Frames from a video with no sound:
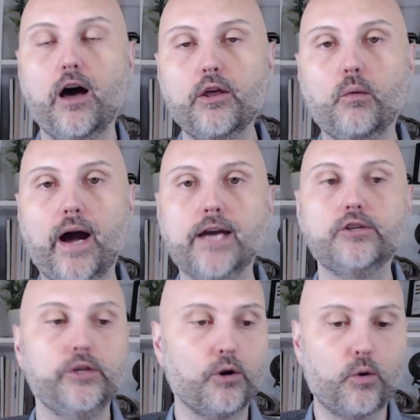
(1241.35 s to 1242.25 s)

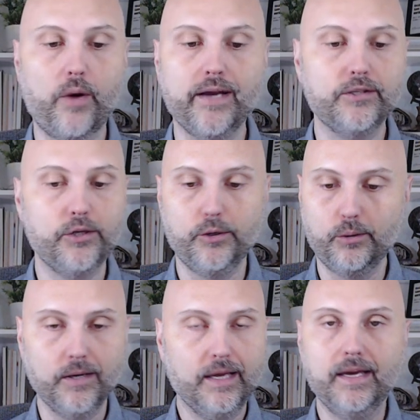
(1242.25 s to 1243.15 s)
Otherwise, you're going
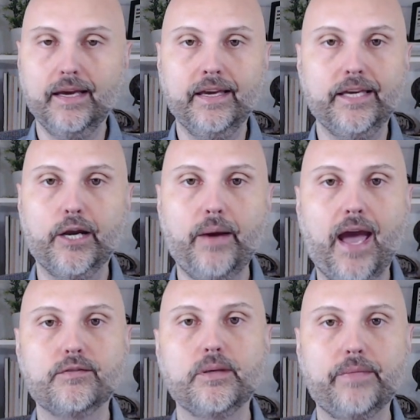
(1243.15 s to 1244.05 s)
to you know
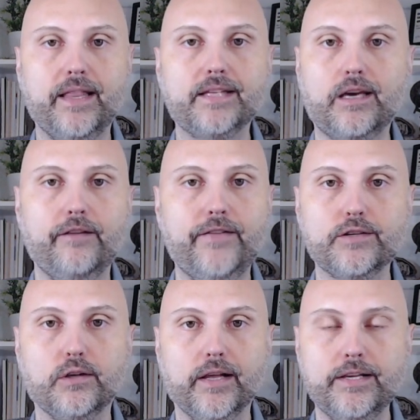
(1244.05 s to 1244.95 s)
have something that's going to
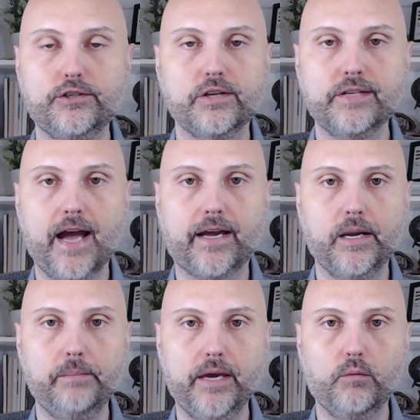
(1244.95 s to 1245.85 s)
fizzle and it's just not
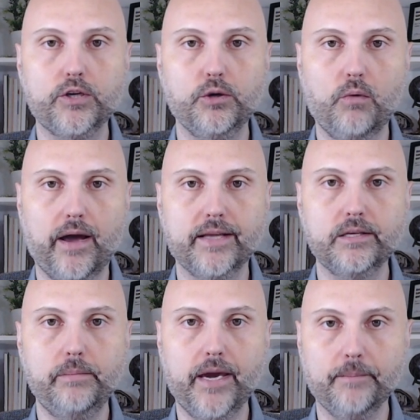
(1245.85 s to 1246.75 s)
going to be what you want it
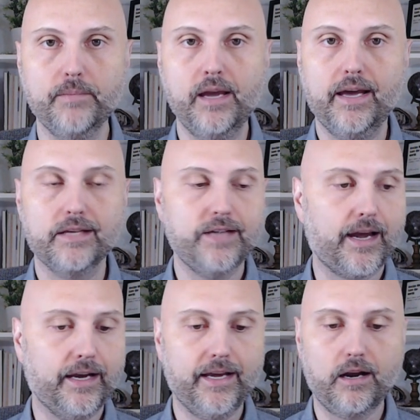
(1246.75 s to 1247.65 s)
to be it's
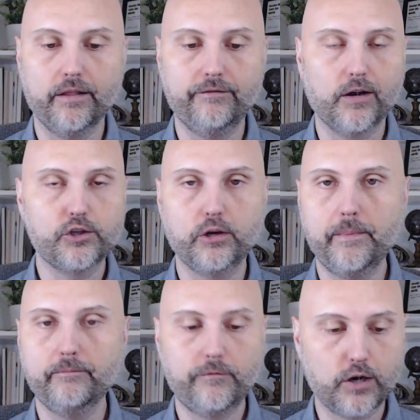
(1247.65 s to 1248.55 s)
not going to hit all the
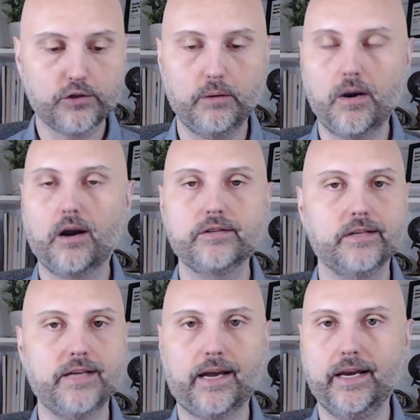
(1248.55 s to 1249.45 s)
functional functional marks
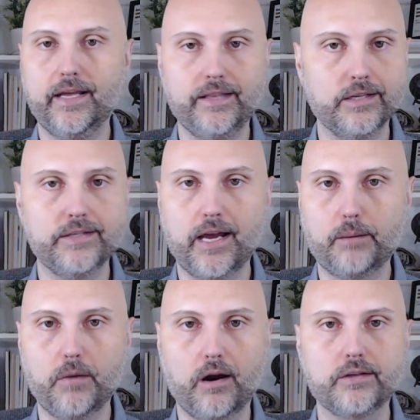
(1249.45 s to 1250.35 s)
it's not going to hit the
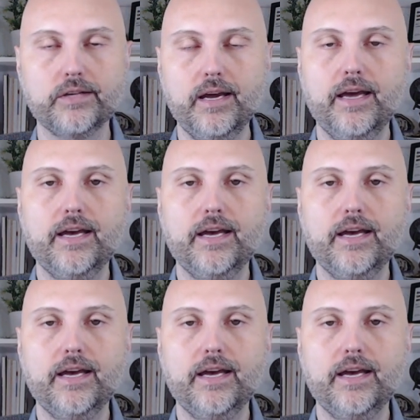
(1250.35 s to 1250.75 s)
aesthetic marks